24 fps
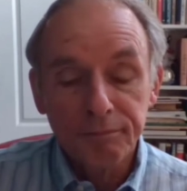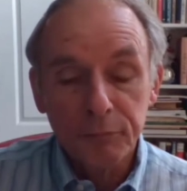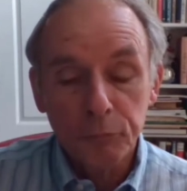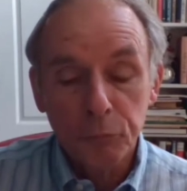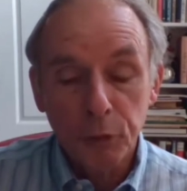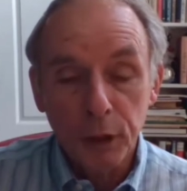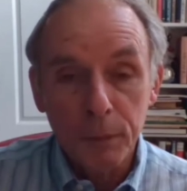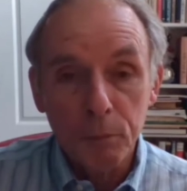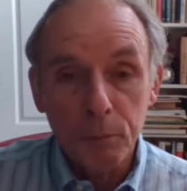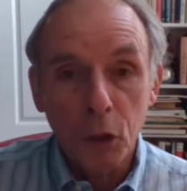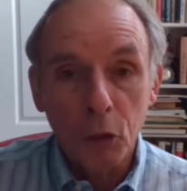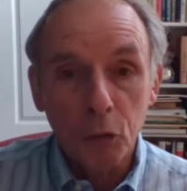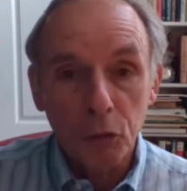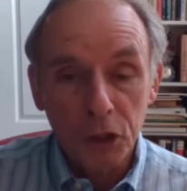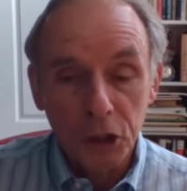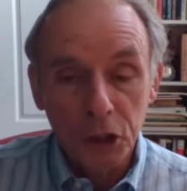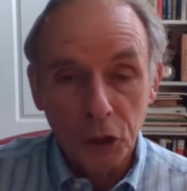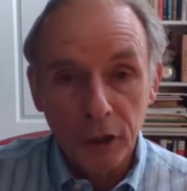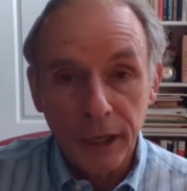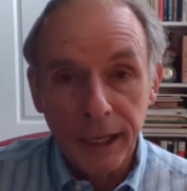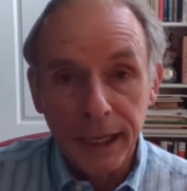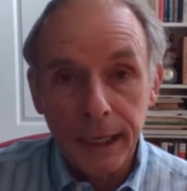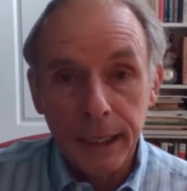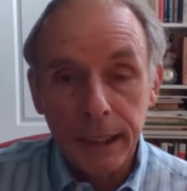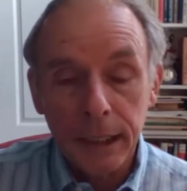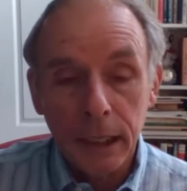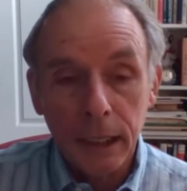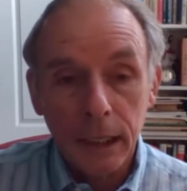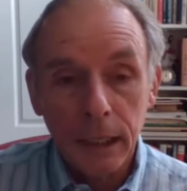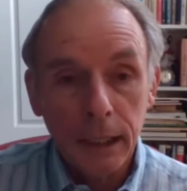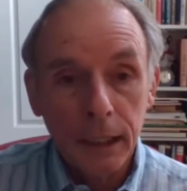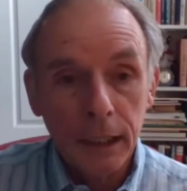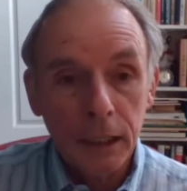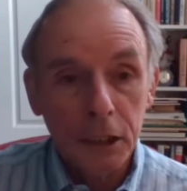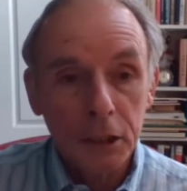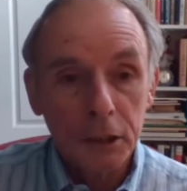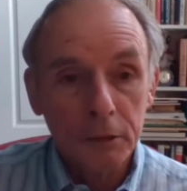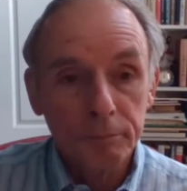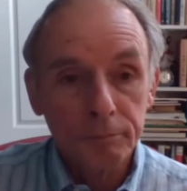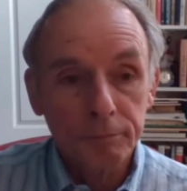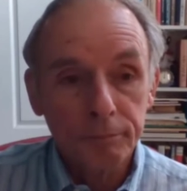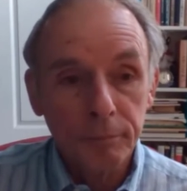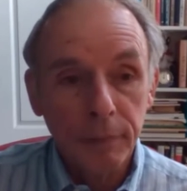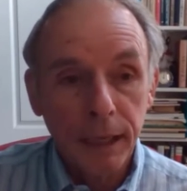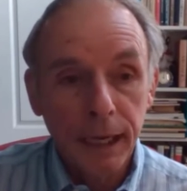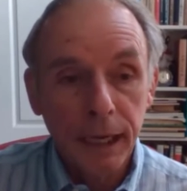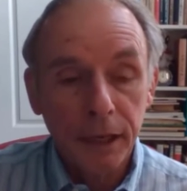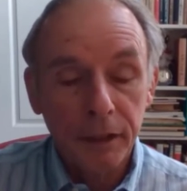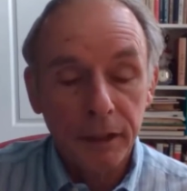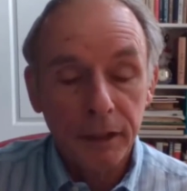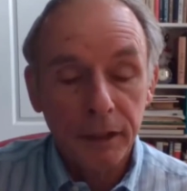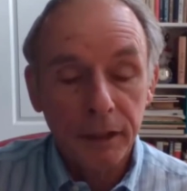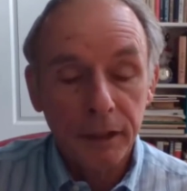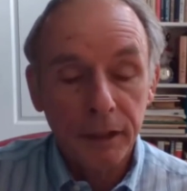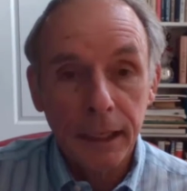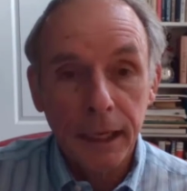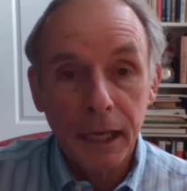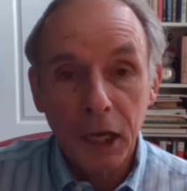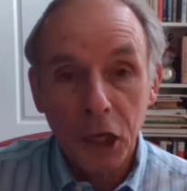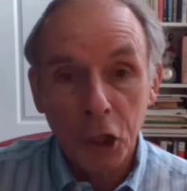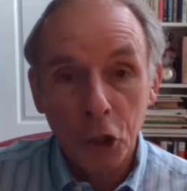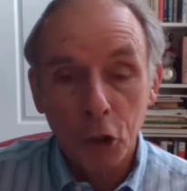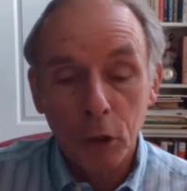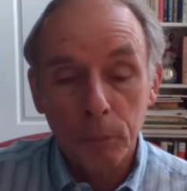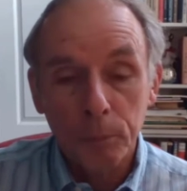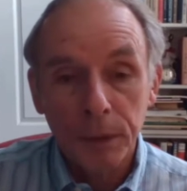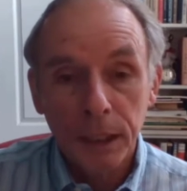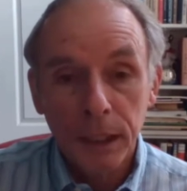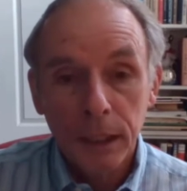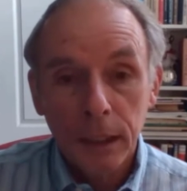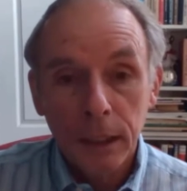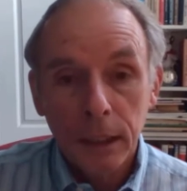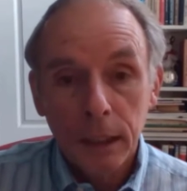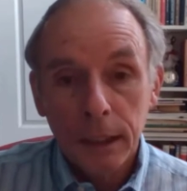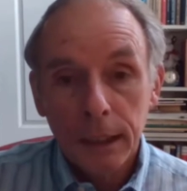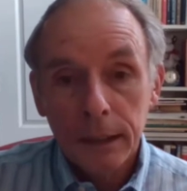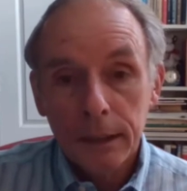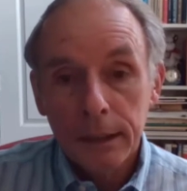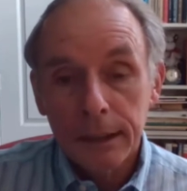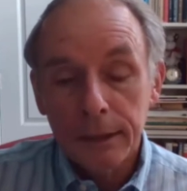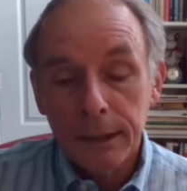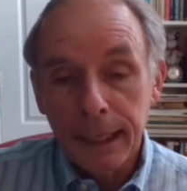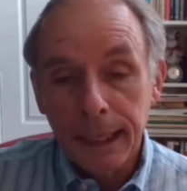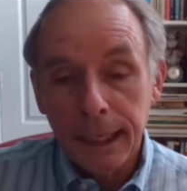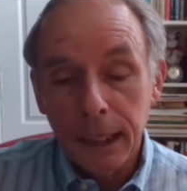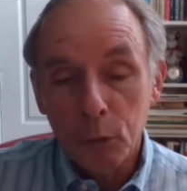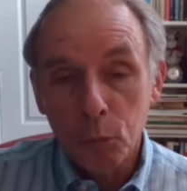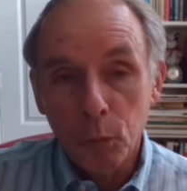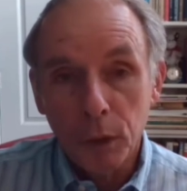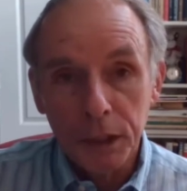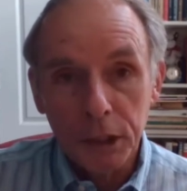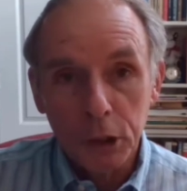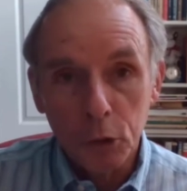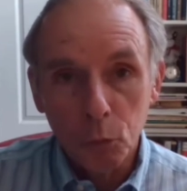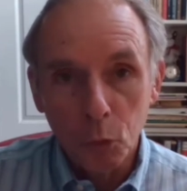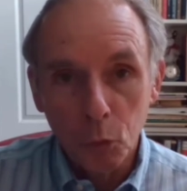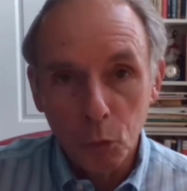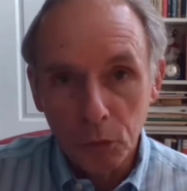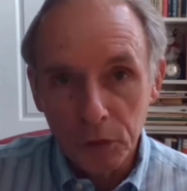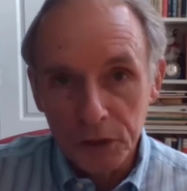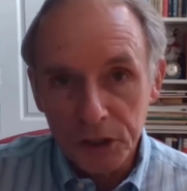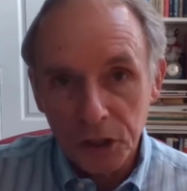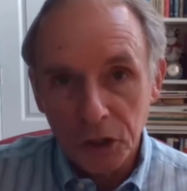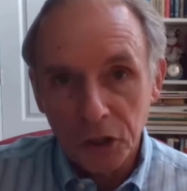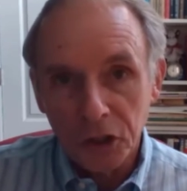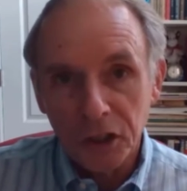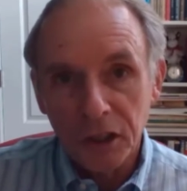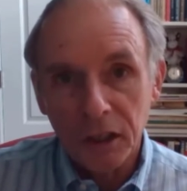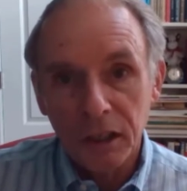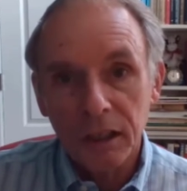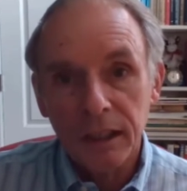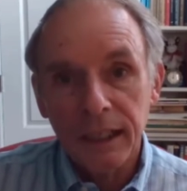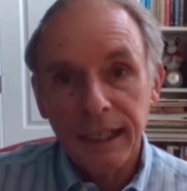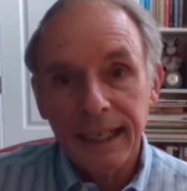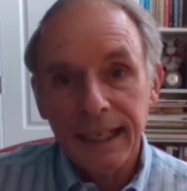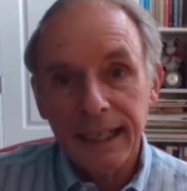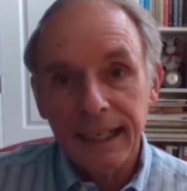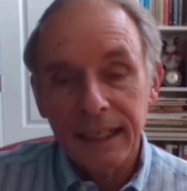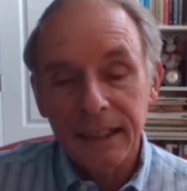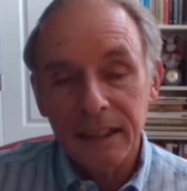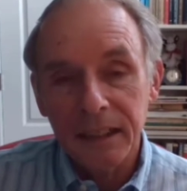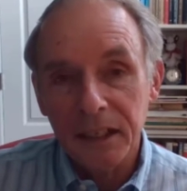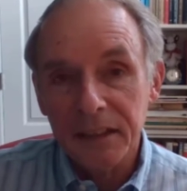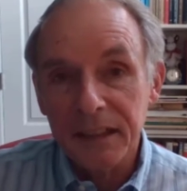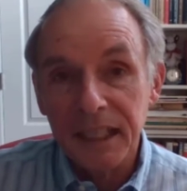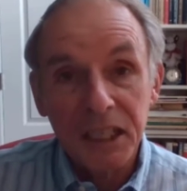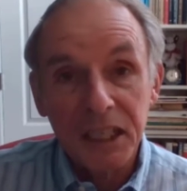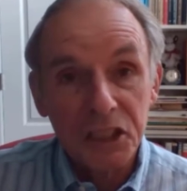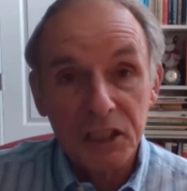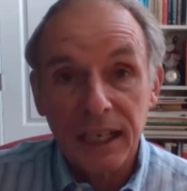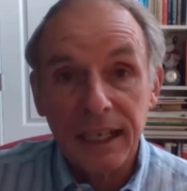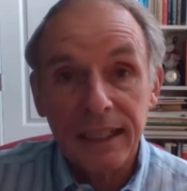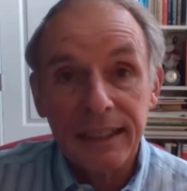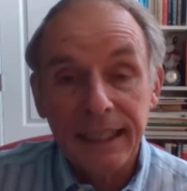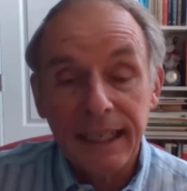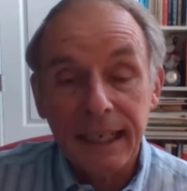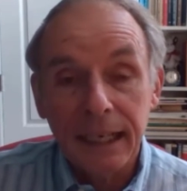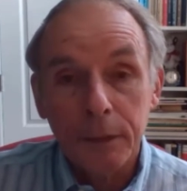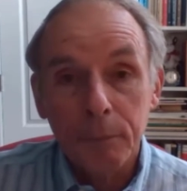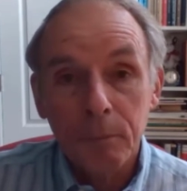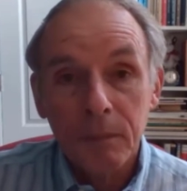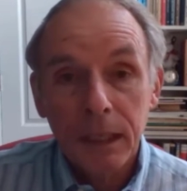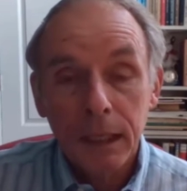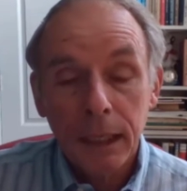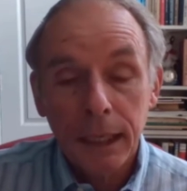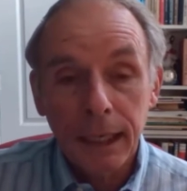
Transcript: remote learning, how to get help, and what the rules are, and things like that.